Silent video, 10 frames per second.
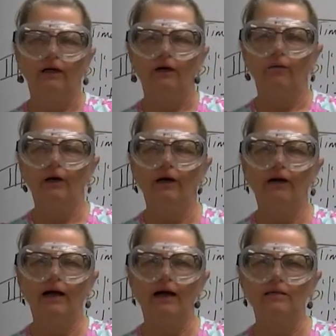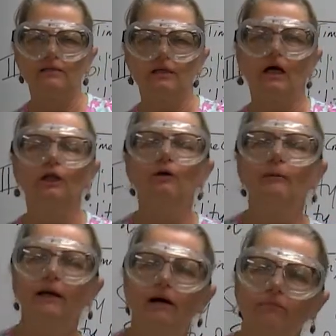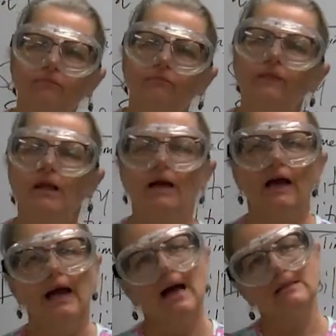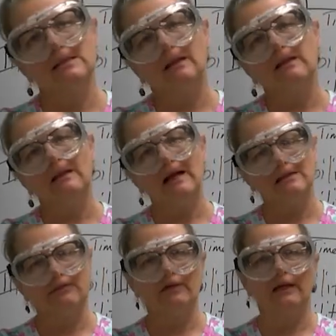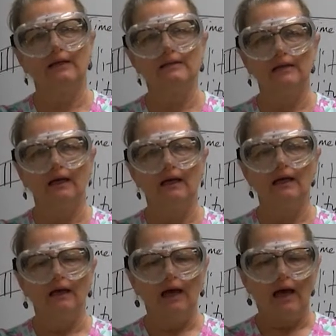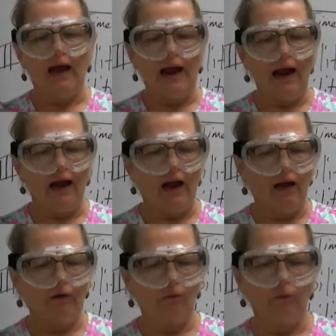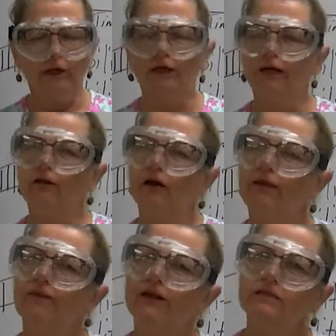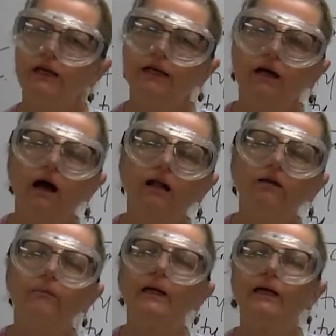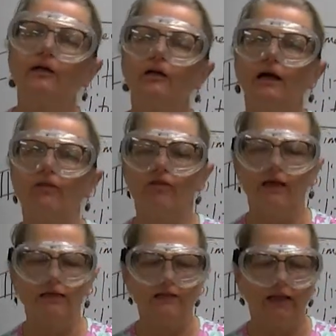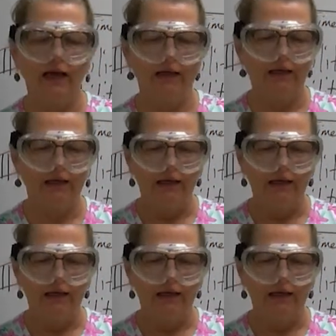whereas aluminum has less of a density. And we can look at things like color. We can look at things like